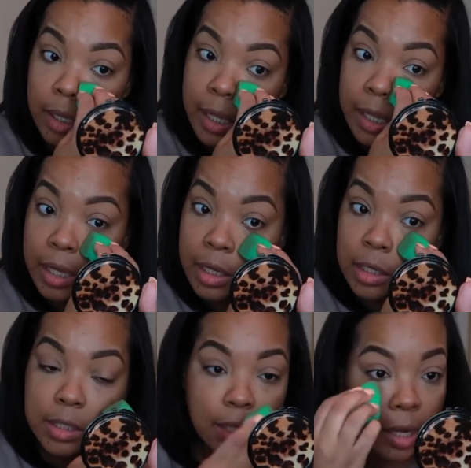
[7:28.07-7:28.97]

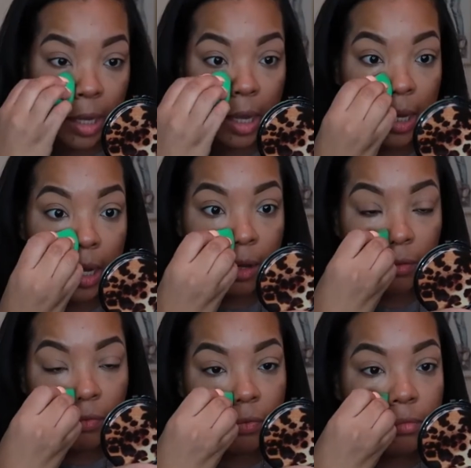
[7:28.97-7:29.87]
And I
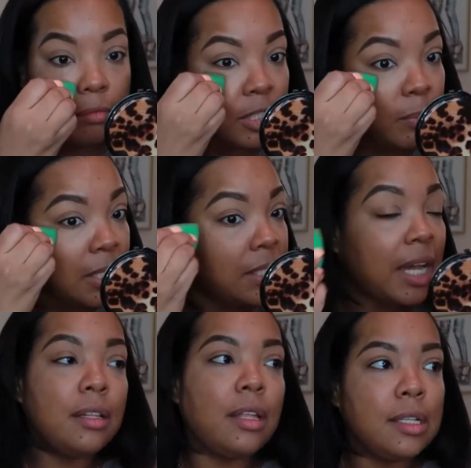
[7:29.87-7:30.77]
have some
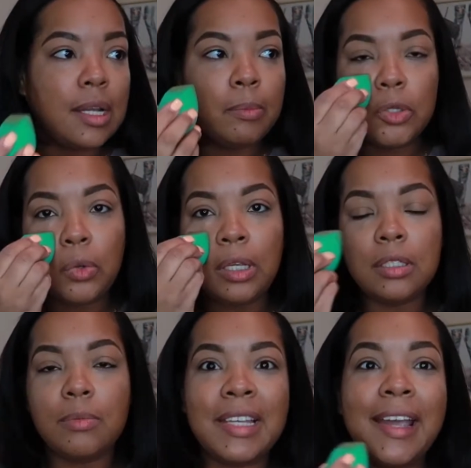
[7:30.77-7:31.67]
exciting things I'm doing,
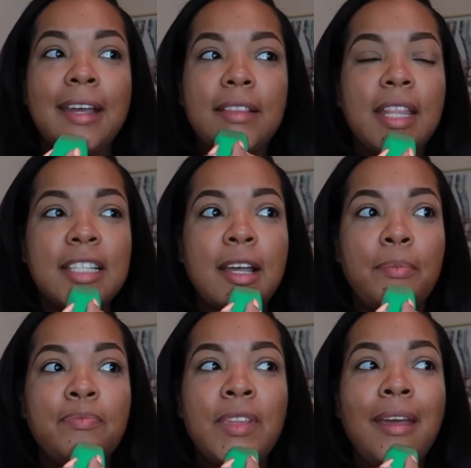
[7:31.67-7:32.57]
some things
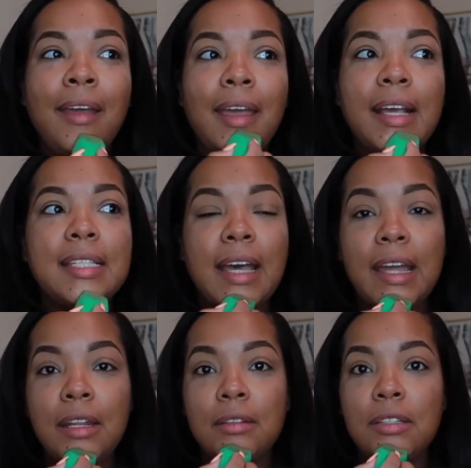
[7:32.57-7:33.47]
I'm
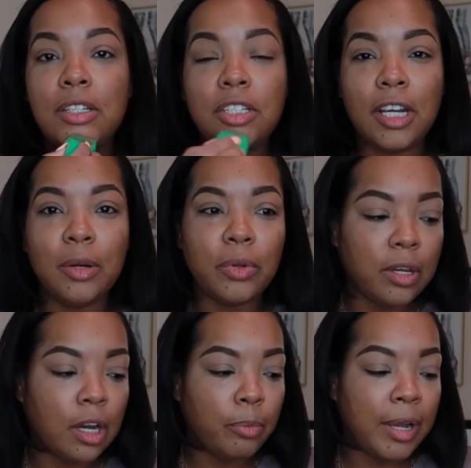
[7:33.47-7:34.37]
excited to share with
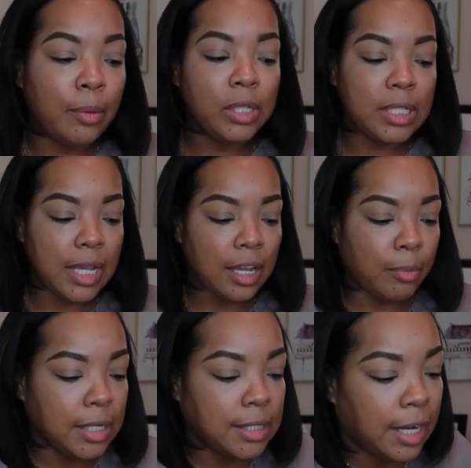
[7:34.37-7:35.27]
y'all, but I'm really taking
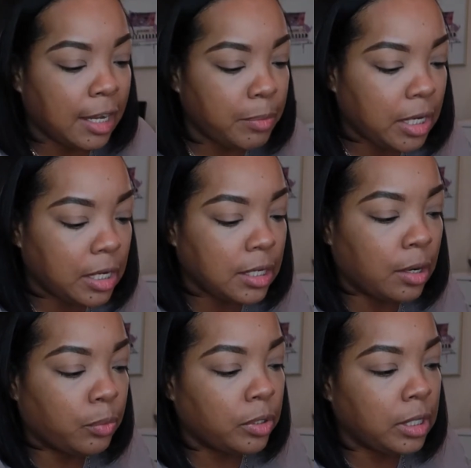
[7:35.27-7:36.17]
my time because I
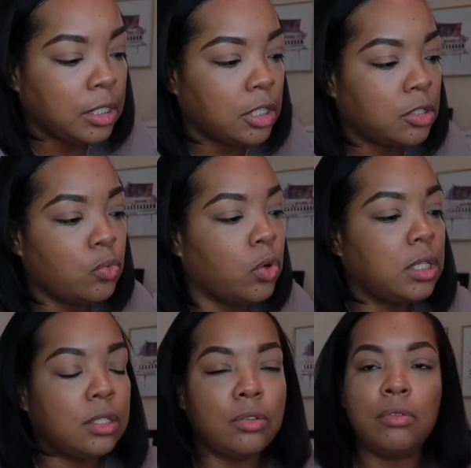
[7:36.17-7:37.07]
really just want
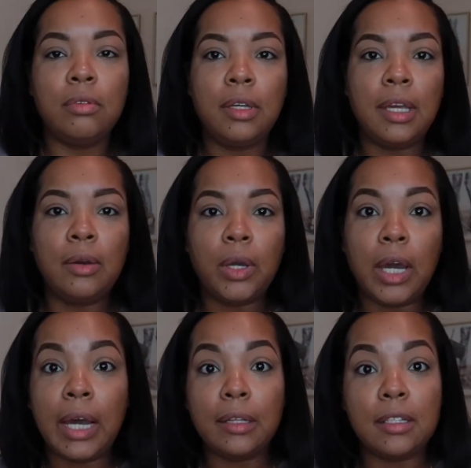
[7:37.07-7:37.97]
to get with
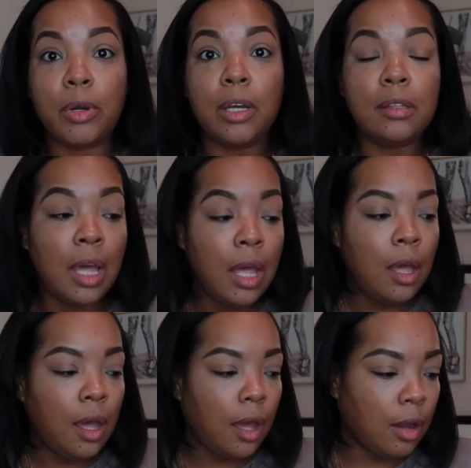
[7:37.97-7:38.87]
God this month.
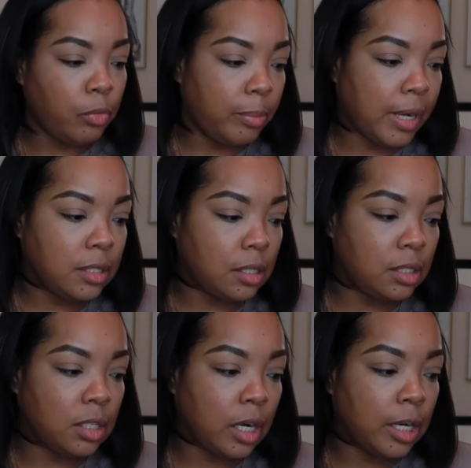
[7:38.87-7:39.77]
We're about to
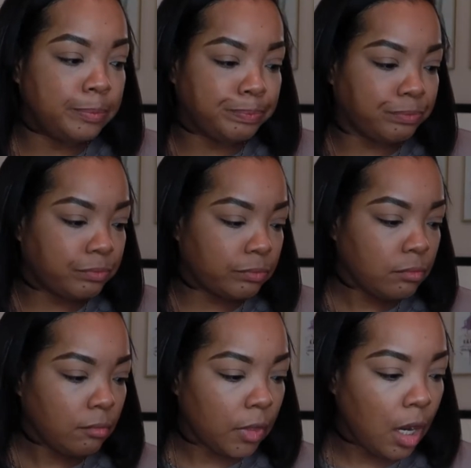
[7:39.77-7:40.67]
start
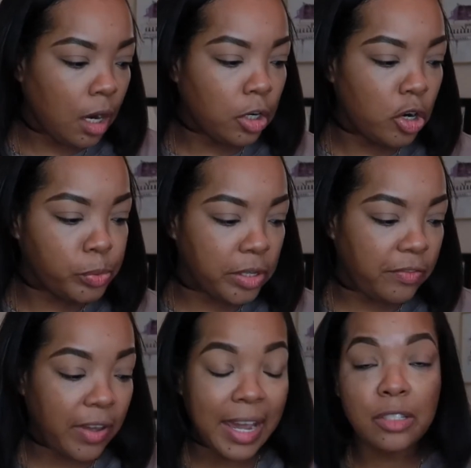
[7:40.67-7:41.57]
our corporate
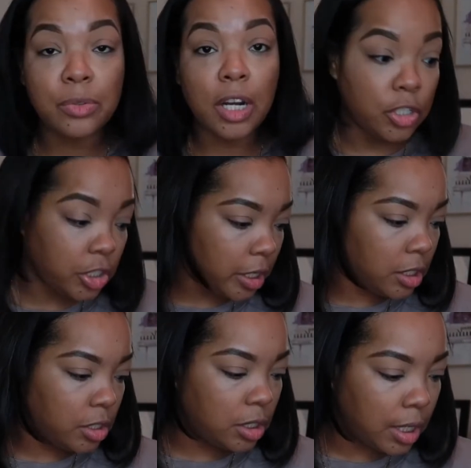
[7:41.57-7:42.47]
fast with our
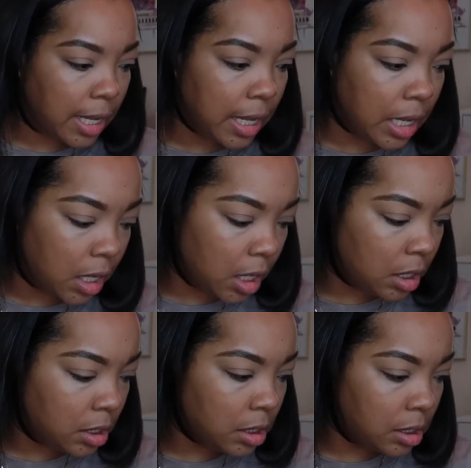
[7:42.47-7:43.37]
church,
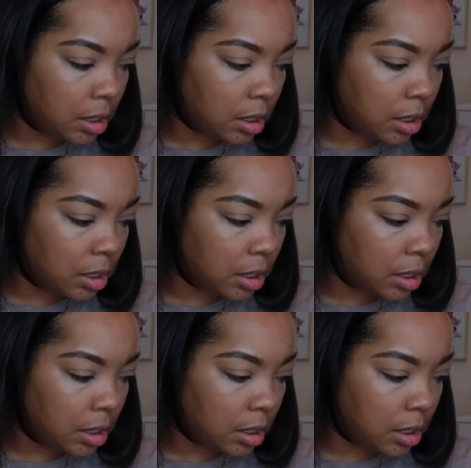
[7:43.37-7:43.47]
and